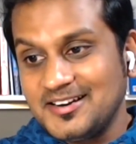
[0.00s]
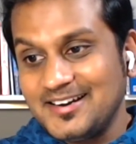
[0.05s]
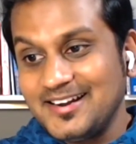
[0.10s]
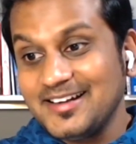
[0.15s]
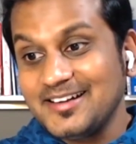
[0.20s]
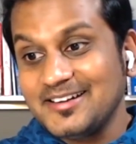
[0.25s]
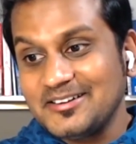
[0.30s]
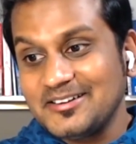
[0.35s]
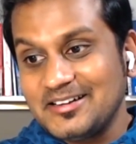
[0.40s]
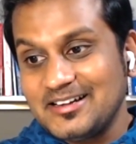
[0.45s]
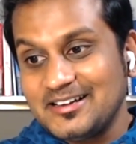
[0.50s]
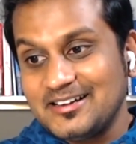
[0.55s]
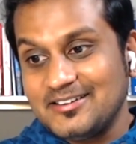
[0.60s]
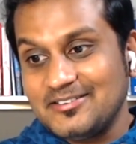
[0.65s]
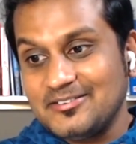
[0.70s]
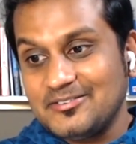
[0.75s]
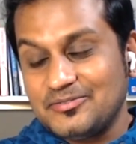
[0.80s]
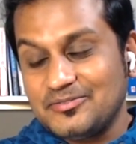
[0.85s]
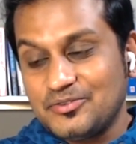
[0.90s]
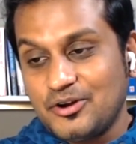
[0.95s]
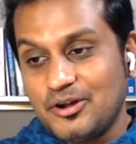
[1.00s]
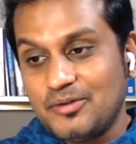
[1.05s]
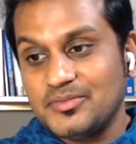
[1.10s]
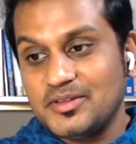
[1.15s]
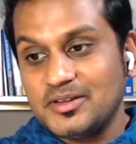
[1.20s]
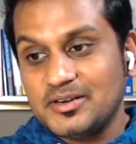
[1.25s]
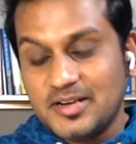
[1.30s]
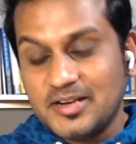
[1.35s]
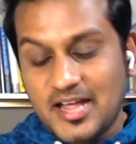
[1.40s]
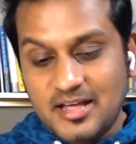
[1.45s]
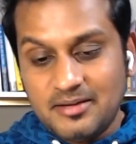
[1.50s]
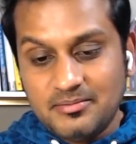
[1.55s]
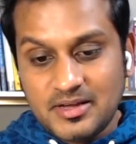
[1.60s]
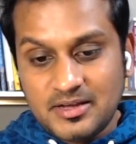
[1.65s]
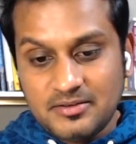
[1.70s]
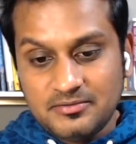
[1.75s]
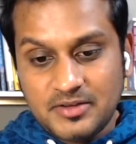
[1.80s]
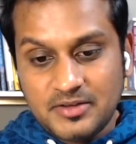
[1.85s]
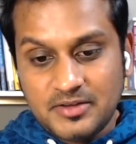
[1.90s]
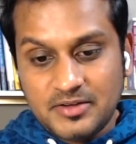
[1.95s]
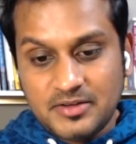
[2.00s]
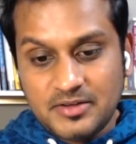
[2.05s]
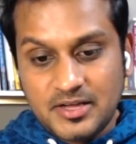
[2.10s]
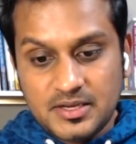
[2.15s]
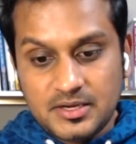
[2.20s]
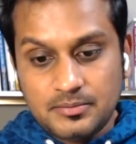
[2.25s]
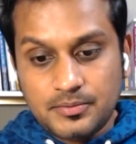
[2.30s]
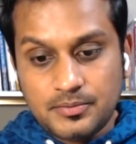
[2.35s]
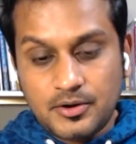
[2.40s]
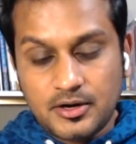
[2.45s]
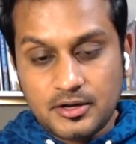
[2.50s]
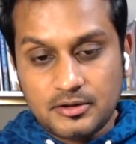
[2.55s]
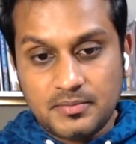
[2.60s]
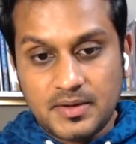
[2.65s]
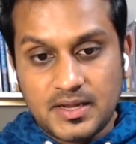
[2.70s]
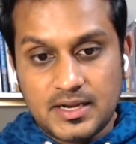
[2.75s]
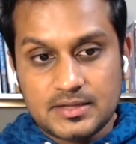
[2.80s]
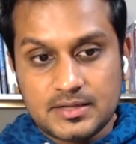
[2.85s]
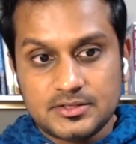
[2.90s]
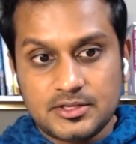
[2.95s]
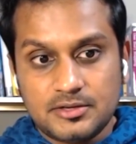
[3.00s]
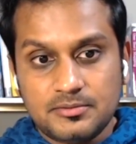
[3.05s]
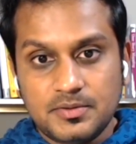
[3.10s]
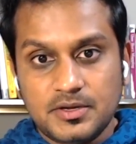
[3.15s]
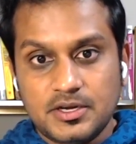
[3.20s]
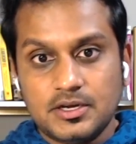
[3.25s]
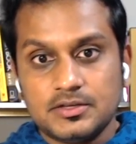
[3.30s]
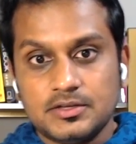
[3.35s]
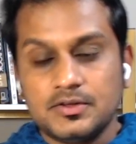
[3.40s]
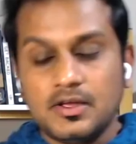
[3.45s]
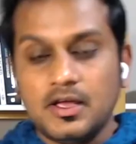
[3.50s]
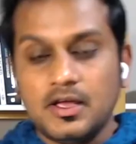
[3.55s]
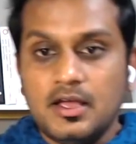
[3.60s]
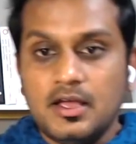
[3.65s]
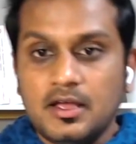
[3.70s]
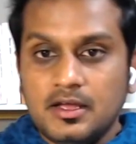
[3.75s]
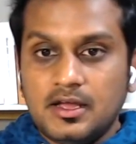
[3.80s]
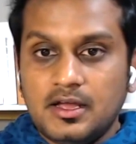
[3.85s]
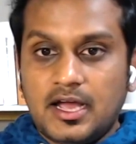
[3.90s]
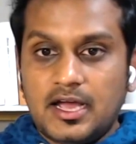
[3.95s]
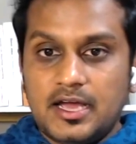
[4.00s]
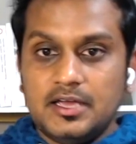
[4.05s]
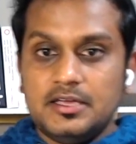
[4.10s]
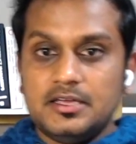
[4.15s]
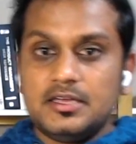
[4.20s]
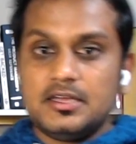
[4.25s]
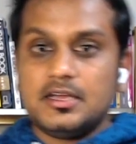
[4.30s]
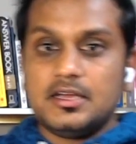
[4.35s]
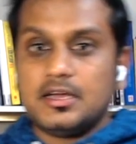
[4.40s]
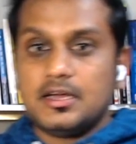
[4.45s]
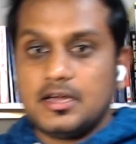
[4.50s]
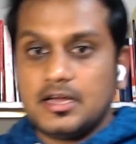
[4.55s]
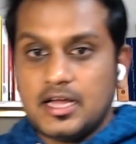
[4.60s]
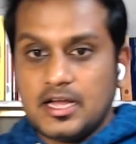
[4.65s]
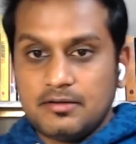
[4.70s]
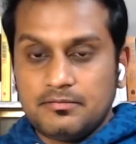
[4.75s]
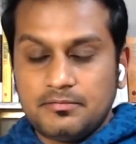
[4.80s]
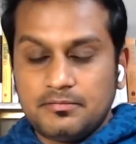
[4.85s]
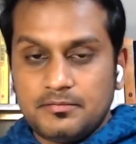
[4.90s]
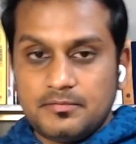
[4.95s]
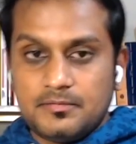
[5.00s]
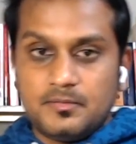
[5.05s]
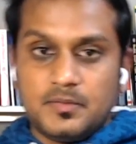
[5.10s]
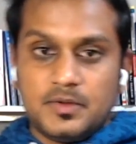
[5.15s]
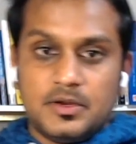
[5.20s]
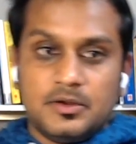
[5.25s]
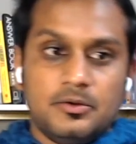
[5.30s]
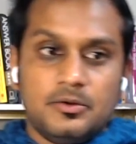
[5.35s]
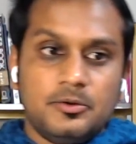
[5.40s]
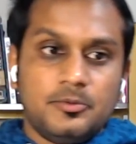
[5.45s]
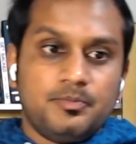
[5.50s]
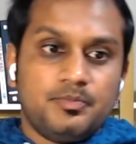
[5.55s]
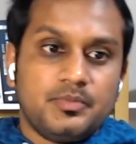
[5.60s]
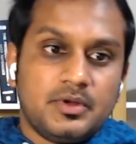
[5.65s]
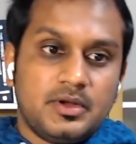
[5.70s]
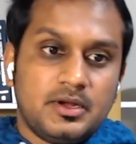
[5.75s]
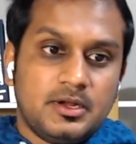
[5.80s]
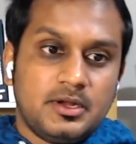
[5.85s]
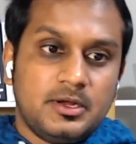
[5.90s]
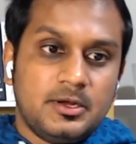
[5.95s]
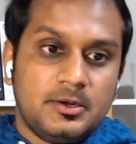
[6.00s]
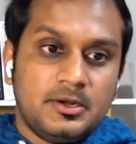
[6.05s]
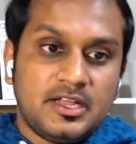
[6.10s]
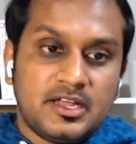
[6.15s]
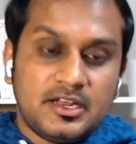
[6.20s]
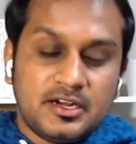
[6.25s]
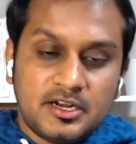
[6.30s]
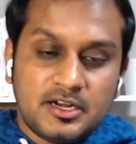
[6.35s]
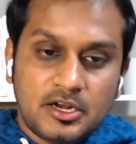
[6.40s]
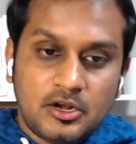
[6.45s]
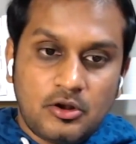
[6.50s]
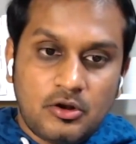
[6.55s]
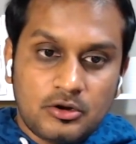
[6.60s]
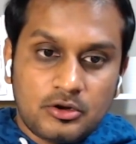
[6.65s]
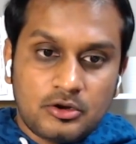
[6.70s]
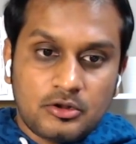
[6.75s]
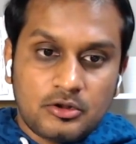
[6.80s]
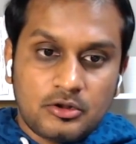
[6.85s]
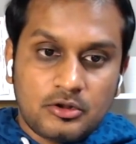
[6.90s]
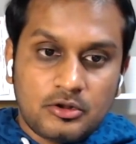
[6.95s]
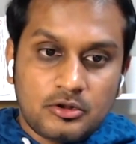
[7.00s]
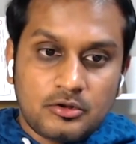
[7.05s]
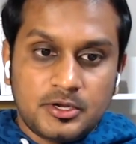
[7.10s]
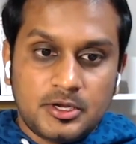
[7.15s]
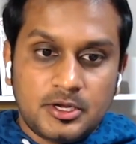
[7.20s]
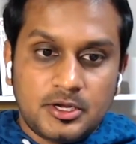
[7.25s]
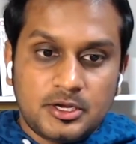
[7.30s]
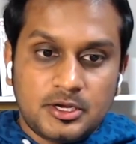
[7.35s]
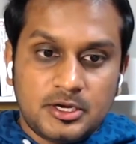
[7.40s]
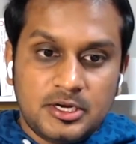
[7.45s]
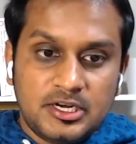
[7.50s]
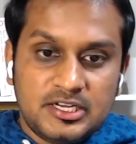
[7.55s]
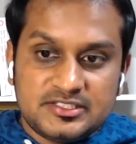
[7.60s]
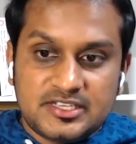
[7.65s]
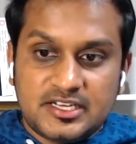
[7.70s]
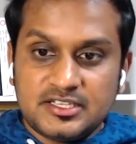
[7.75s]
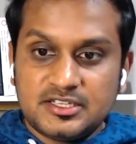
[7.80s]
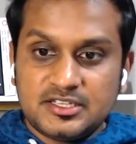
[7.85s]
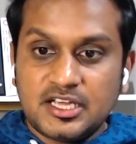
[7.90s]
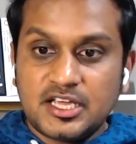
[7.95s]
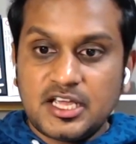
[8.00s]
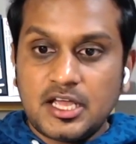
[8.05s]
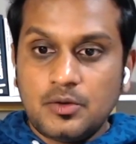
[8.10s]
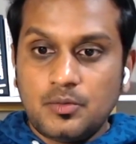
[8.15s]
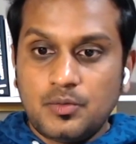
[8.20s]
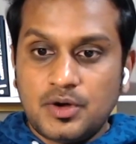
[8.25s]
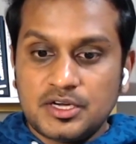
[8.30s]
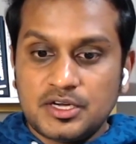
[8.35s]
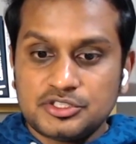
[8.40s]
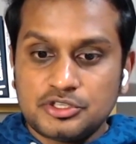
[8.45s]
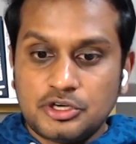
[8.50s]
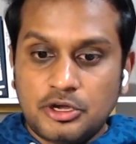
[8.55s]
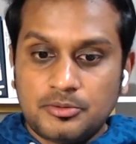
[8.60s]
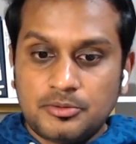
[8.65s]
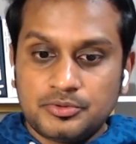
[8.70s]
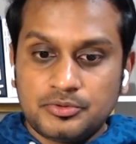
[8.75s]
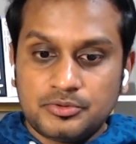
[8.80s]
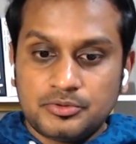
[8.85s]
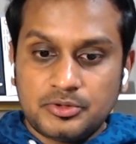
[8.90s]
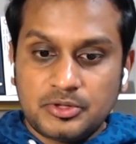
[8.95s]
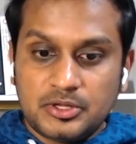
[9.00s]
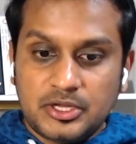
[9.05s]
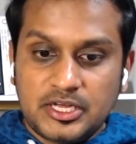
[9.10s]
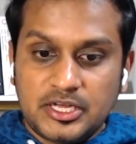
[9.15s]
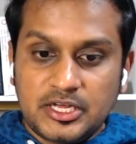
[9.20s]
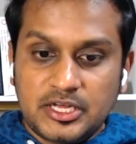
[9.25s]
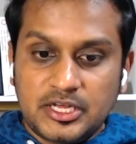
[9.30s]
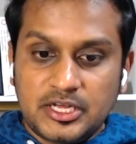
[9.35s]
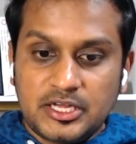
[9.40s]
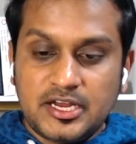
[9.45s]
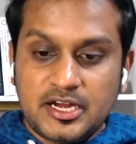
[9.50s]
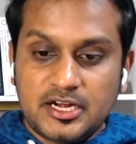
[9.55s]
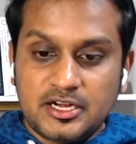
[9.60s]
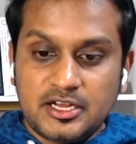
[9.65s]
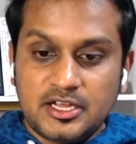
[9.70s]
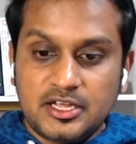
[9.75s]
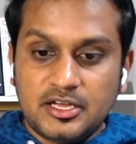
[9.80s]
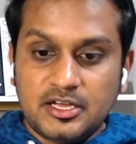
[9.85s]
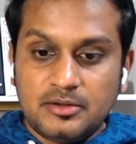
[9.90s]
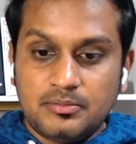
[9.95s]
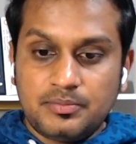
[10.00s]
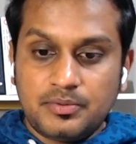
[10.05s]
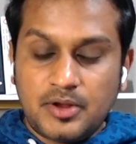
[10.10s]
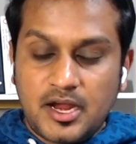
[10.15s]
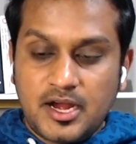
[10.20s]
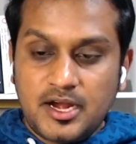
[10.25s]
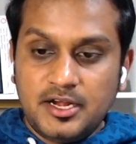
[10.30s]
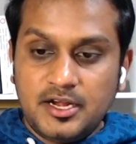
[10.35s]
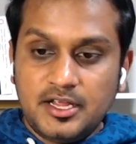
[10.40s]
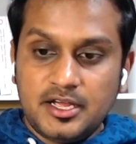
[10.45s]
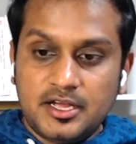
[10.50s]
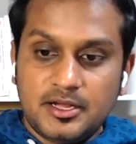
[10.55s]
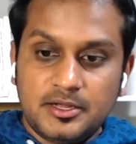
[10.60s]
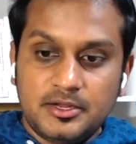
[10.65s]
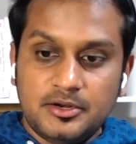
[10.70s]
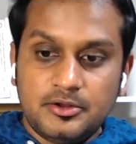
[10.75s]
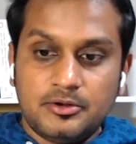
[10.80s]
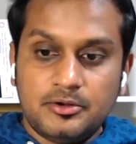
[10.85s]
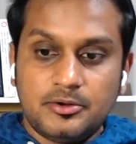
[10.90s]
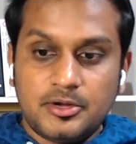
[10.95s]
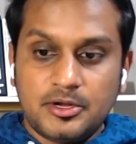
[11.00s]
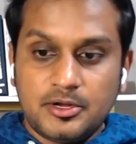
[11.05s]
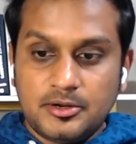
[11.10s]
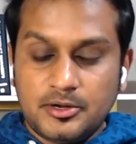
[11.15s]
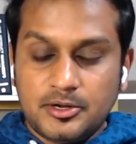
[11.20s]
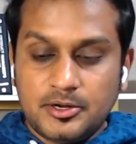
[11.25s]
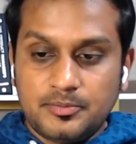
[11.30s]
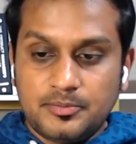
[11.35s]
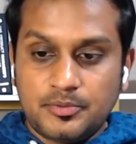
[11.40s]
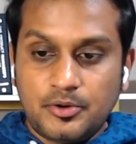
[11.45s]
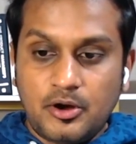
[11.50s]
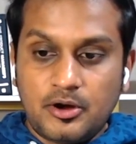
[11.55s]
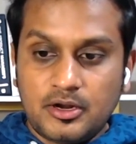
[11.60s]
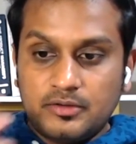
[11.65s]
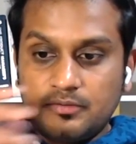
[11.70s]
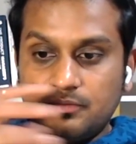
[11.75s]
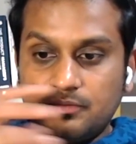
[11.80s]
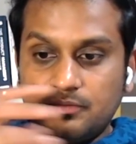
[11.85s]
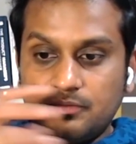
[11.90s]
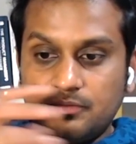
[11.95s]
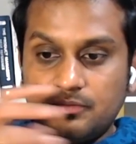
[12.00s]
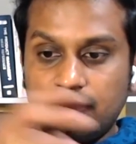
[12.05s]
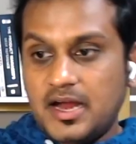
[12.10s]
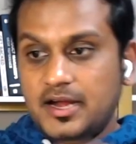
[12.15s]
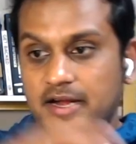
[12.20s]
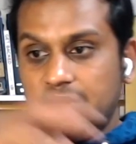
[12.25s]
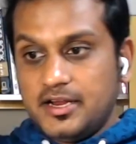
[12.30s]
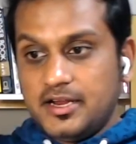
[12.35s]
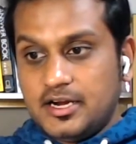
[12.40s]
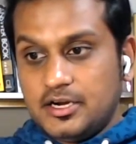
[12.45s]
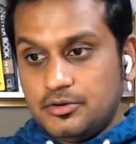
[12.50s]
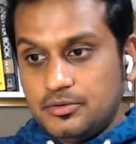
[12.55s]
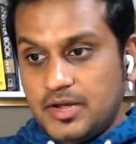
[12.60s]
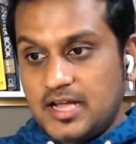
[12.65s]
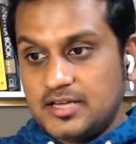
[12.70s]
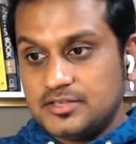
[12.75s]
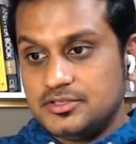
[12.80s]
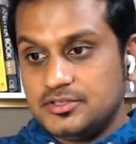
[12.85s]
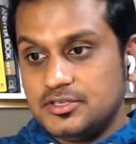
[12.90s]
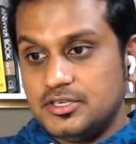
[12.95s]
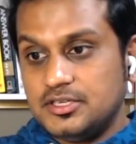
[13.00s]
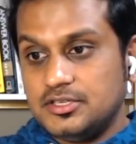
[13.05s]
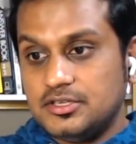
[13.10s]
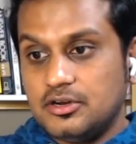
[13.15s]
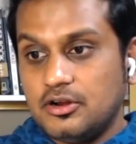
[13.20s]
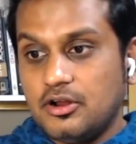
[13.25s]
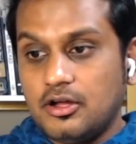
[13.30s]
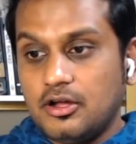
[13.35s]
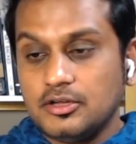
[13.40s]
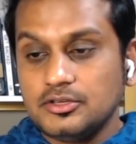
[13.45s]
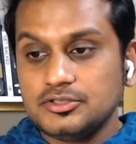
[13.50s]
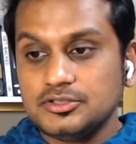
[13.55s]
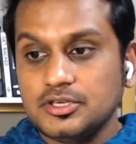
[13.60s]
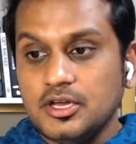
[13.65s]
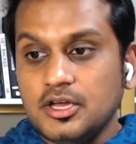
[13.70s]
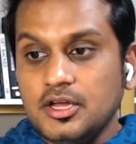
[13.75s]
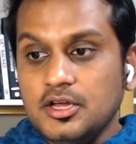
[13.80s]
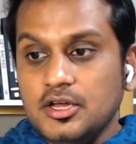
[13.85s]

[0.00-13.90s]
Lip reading: Like from the time I've been a product manager, because I have done a lot of design thinking workshops in getting idea, a product from idea to actually the launch.